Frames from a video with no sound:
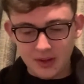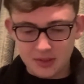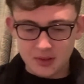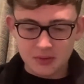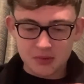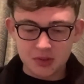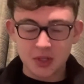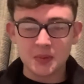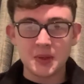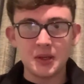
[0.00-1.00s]
I thought it was
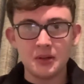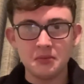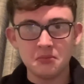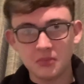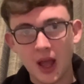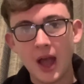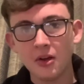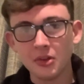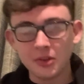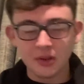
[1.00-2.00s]
gonna be
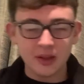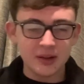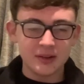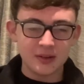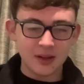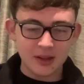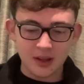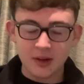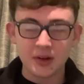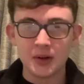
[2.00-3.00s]
hell, and I don't